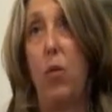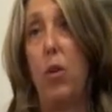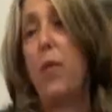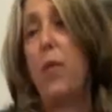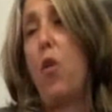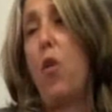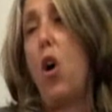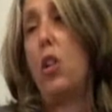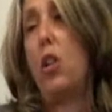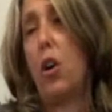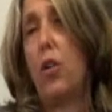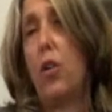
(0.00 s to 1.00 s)
which we've all
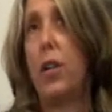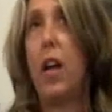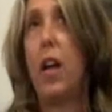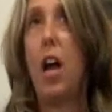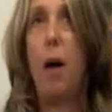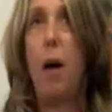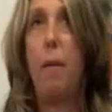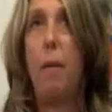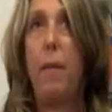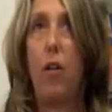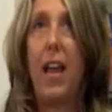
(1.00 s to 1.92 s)
learned about.